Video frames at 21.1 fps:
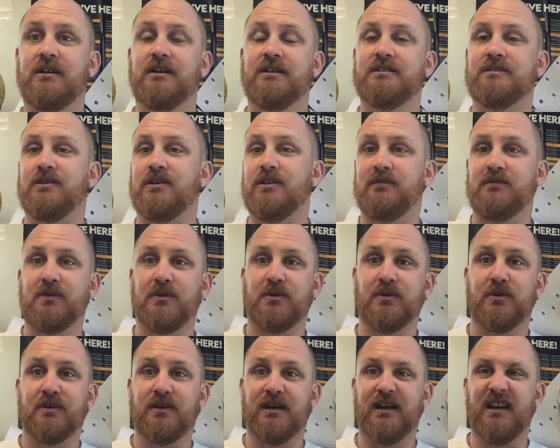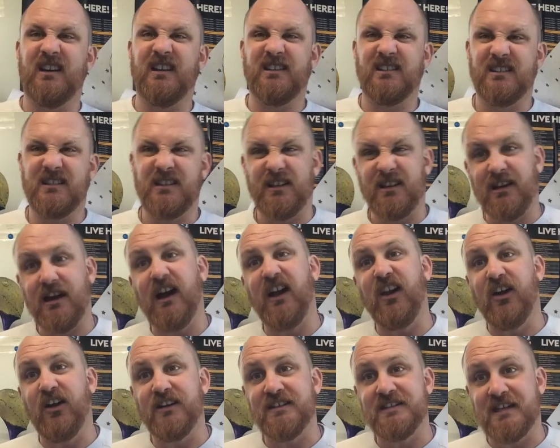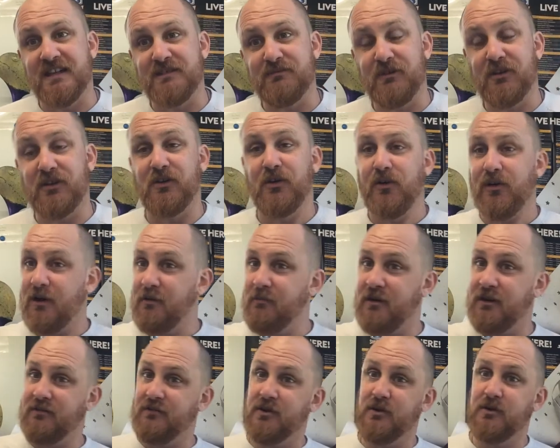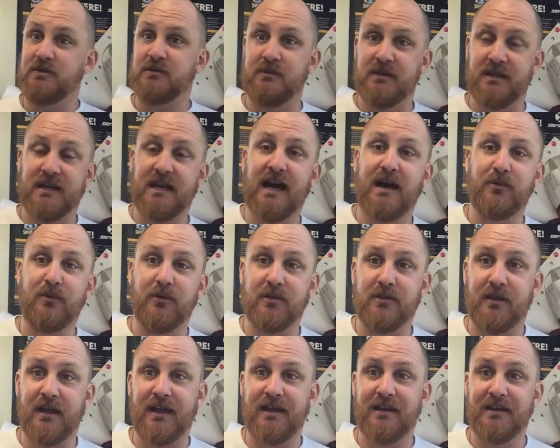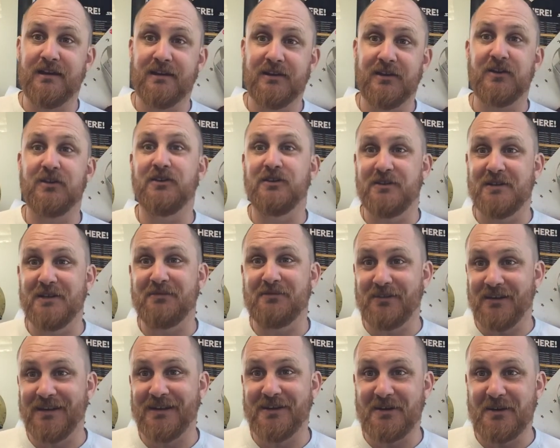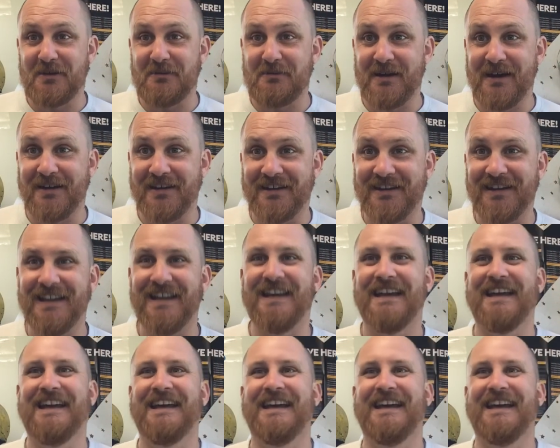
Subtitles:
So if you were I know it sounds a bit gory, but if you were to be cut with that, you'd definitely know about it.